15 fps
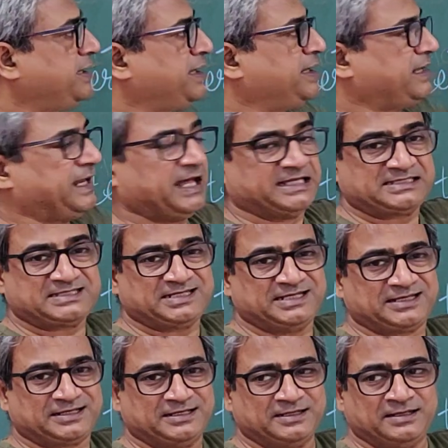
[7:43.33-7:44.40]
In
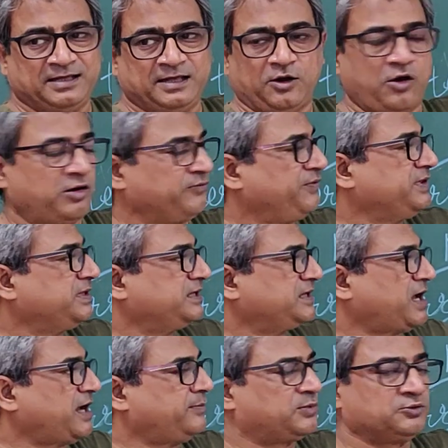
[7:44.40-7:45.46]
elastic, along with the
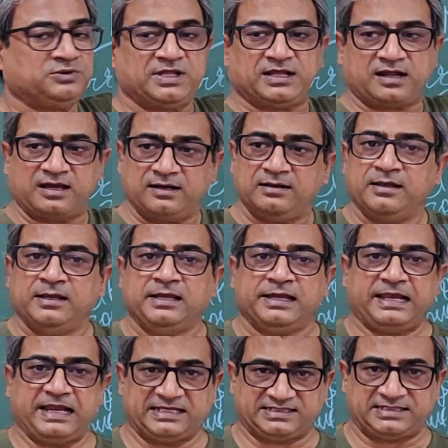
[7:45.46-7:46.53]
type 2, there are
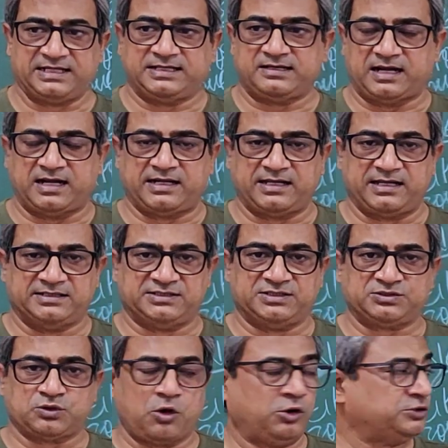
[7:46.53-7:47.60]
elastic
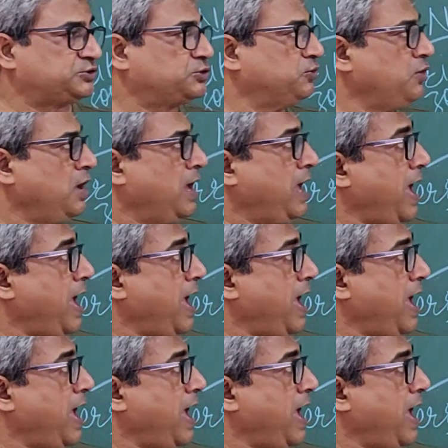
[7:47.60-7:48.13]
cartilages also.